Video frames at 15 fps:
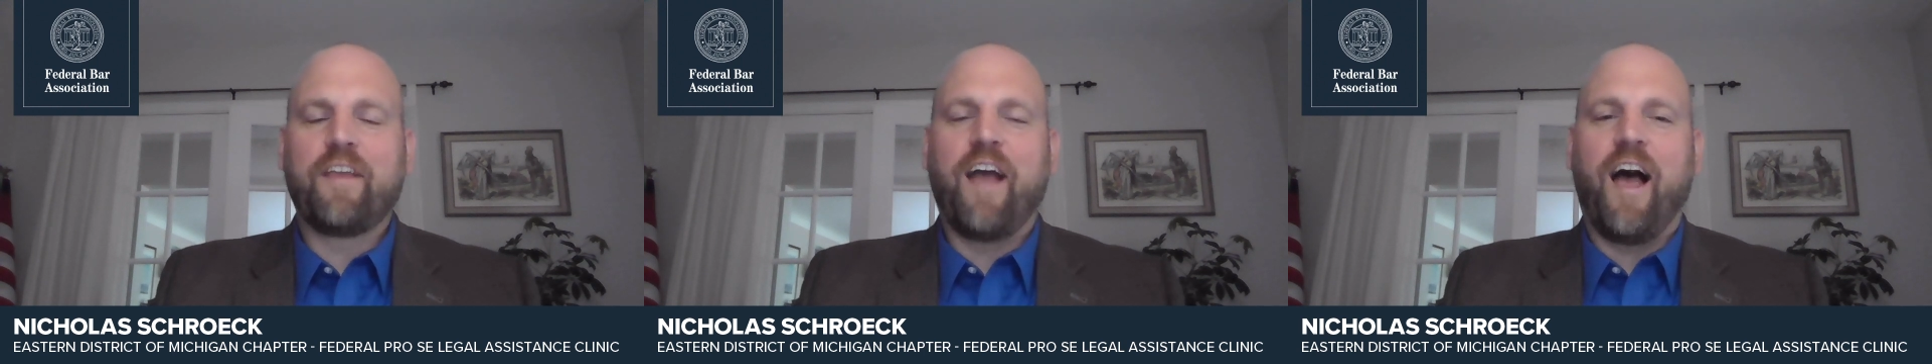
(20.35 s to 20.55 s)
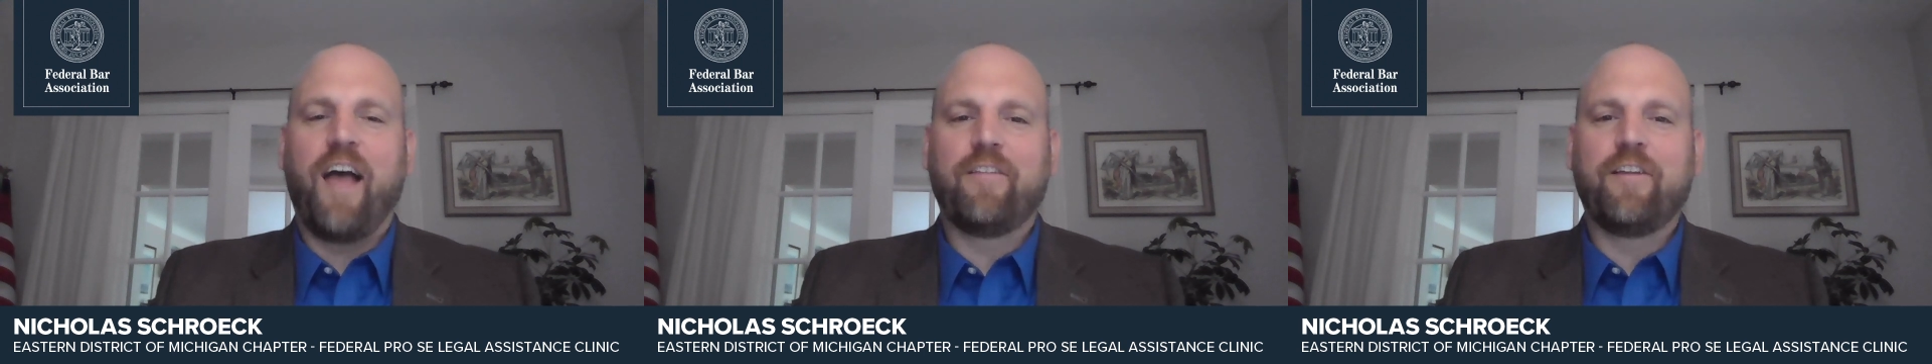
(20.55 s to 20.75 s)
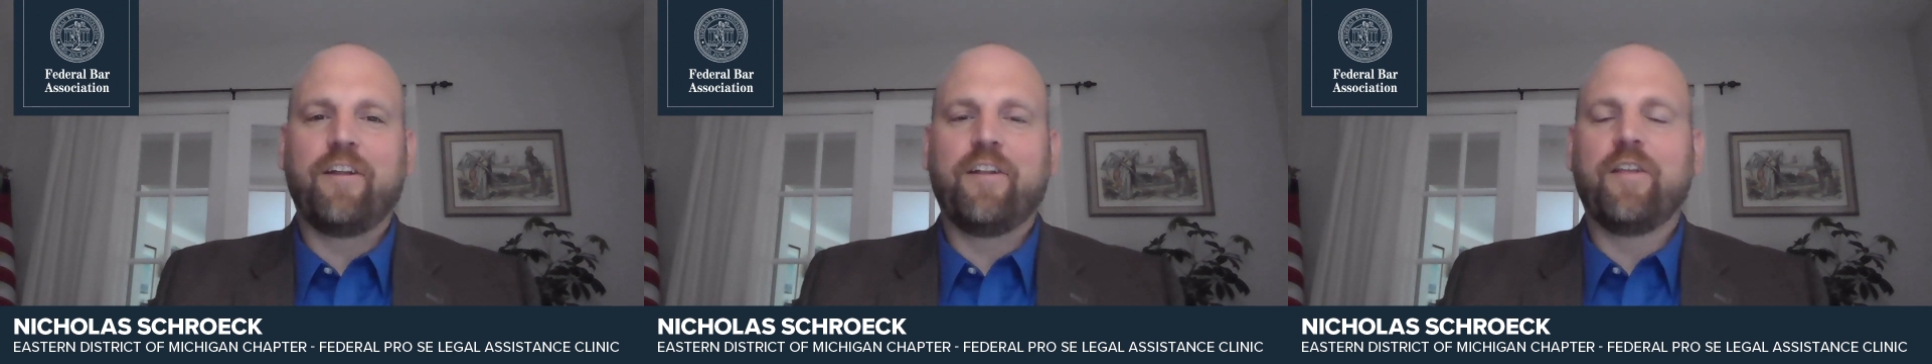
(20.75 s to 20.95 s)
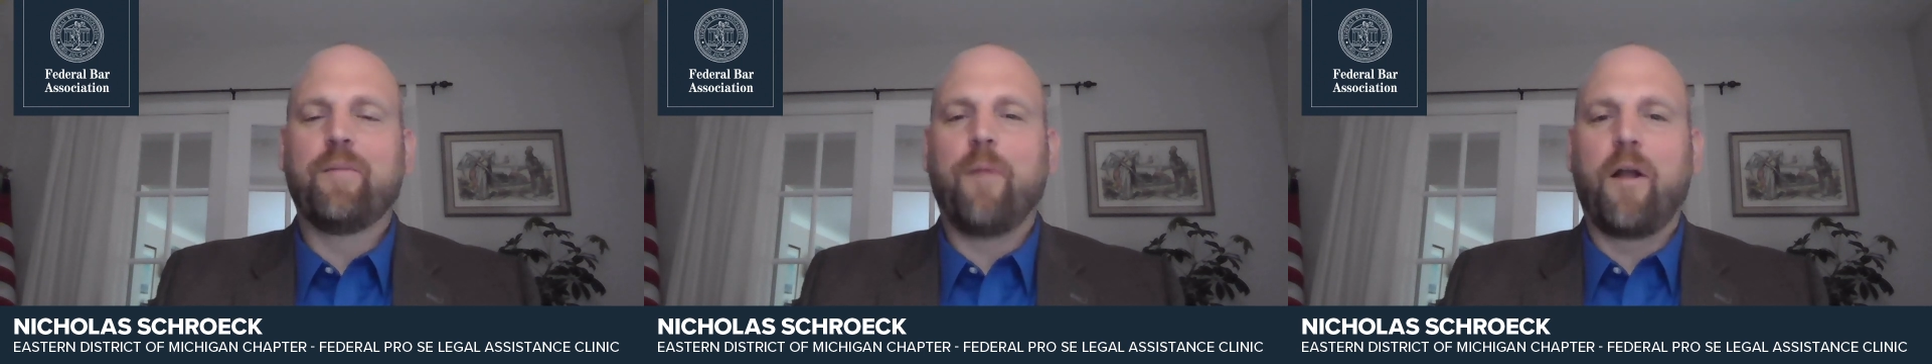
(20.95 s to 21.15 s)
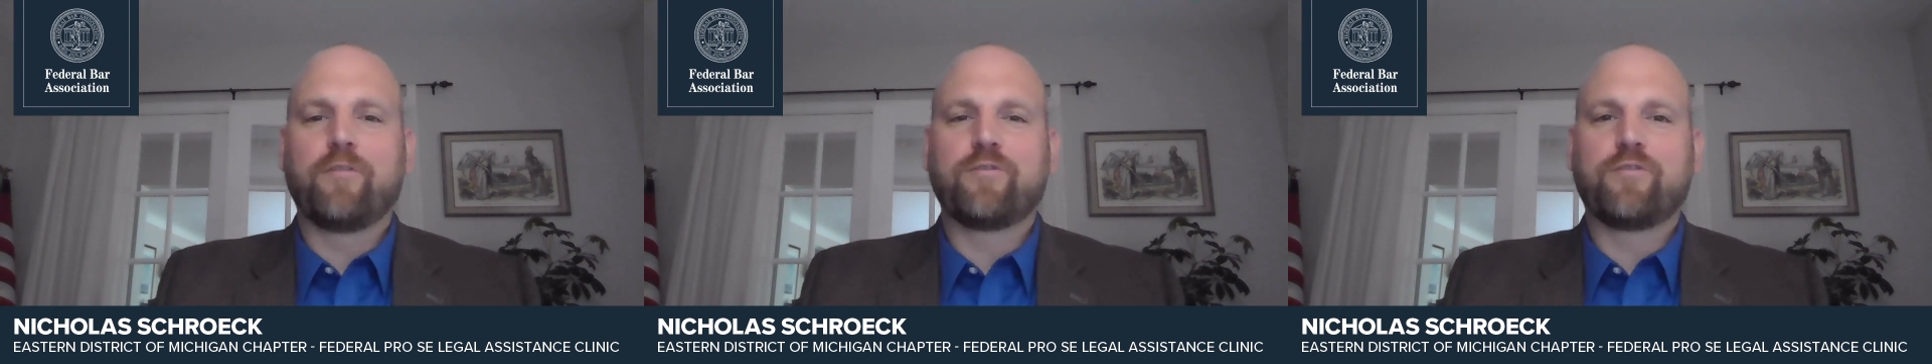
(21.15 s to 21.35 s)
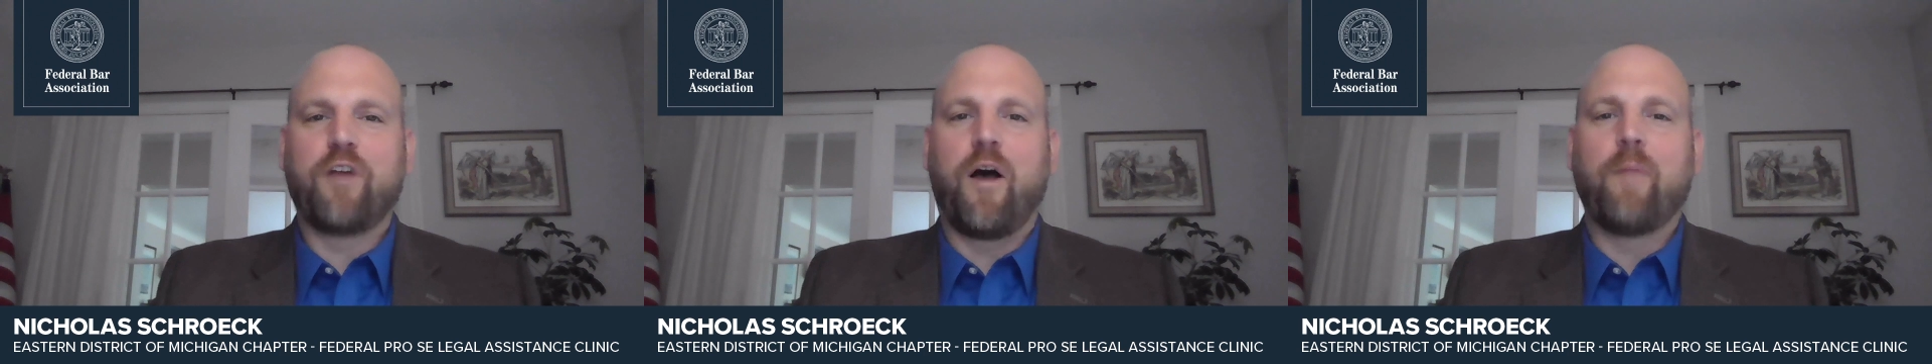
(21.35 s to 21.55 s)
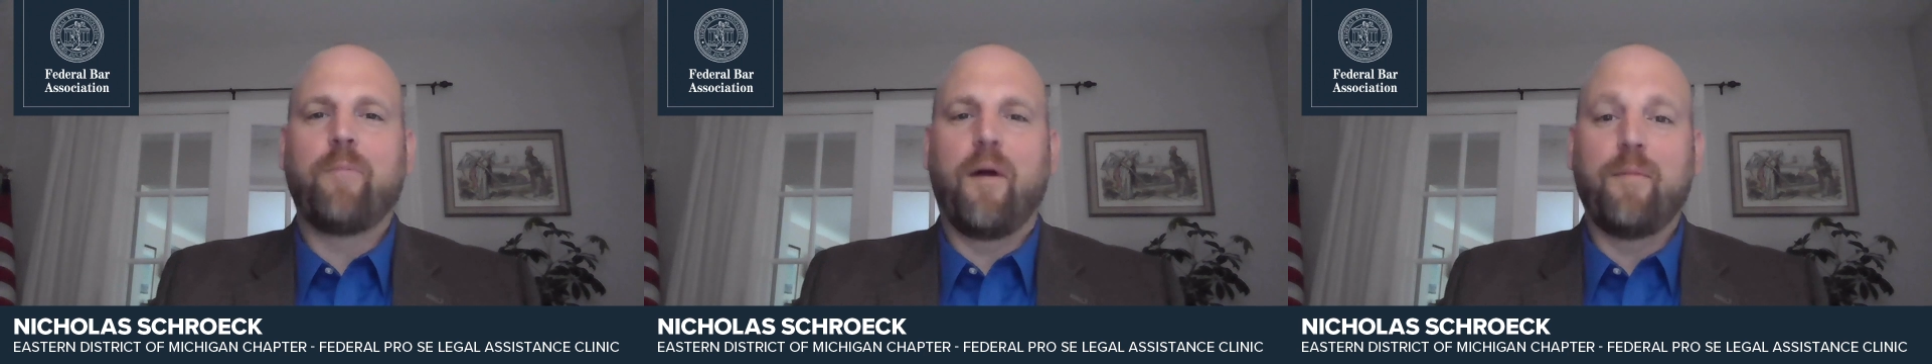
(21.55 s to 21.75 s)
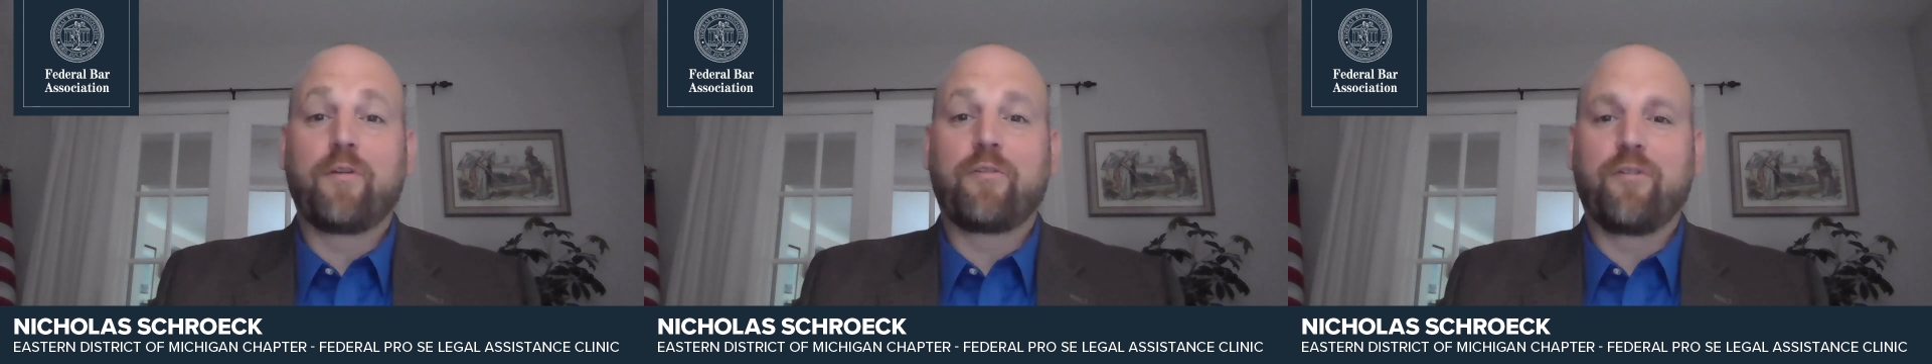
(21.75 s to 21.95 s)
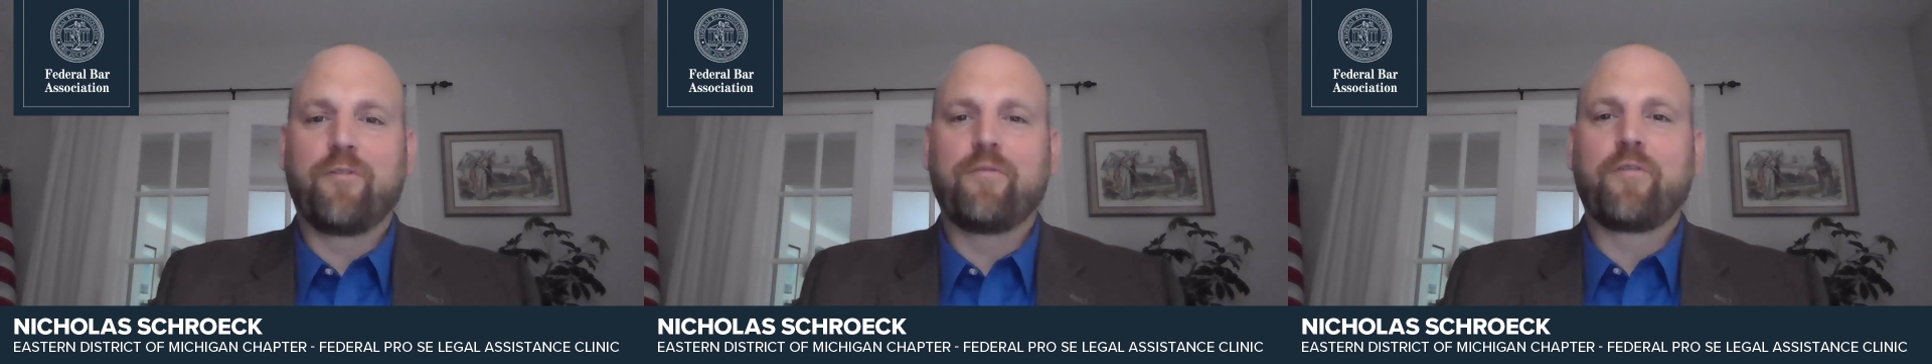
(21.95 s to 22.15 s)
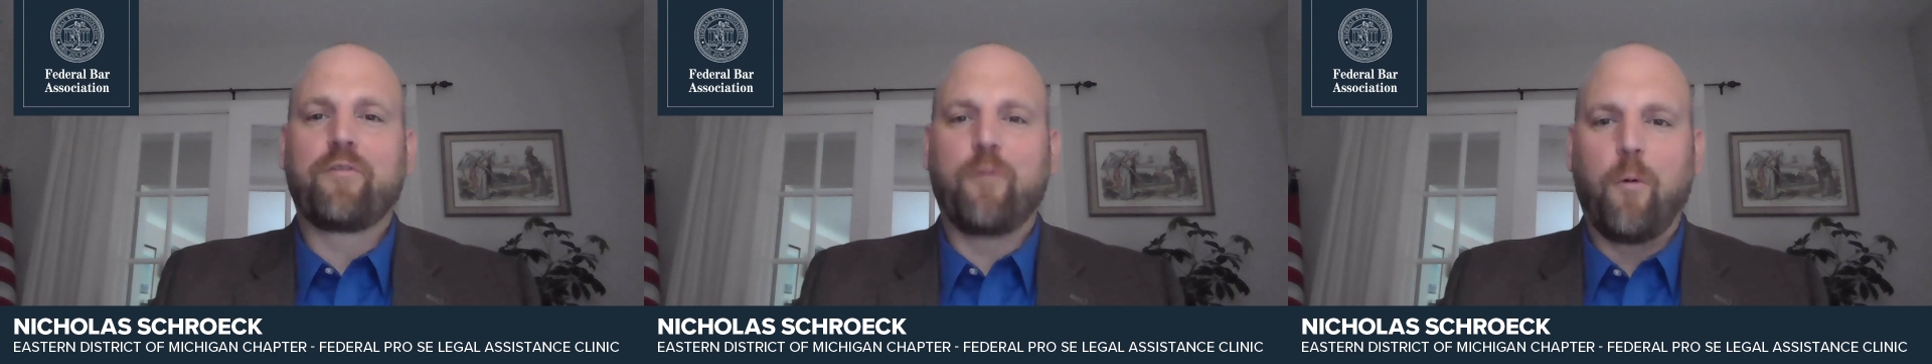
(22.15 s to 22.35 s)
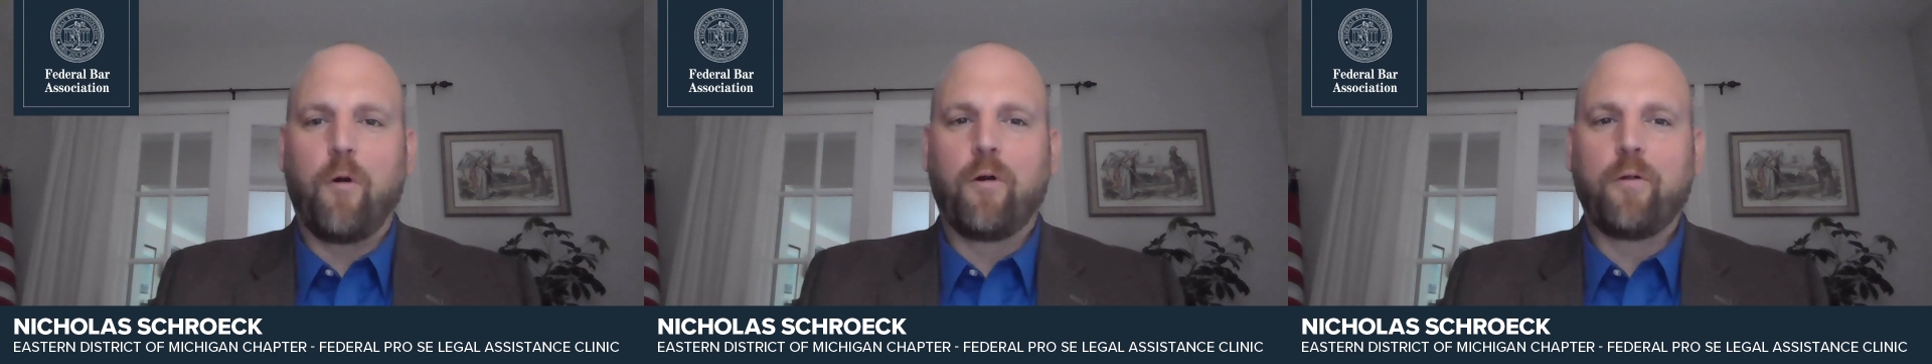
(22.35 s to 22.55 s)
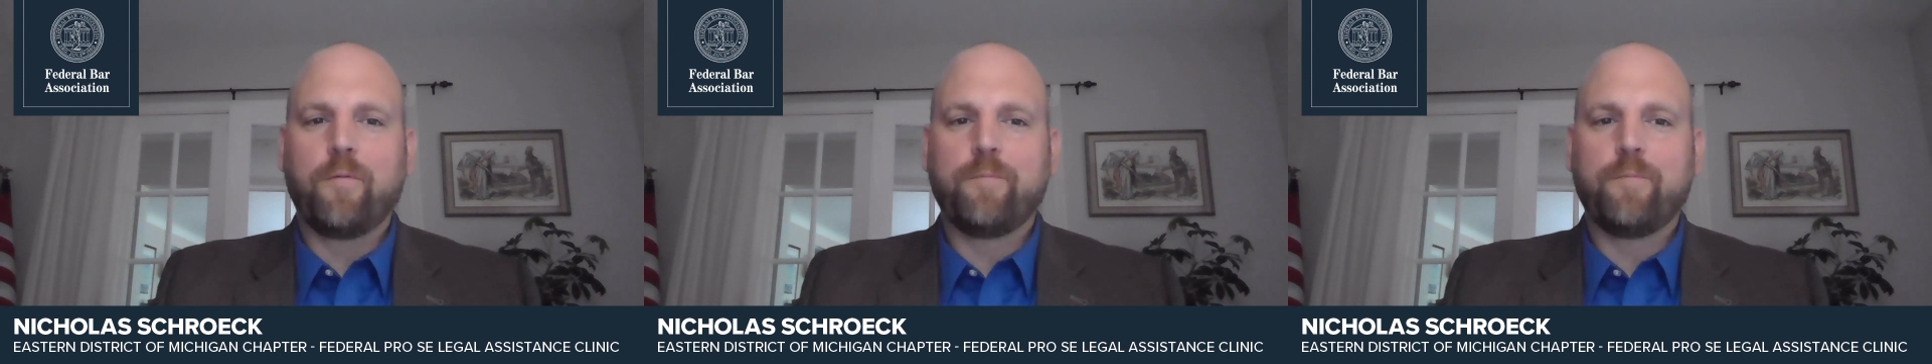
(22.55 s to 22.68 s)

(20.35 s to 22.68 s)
Ilene and Michael Shaw Public Service Award.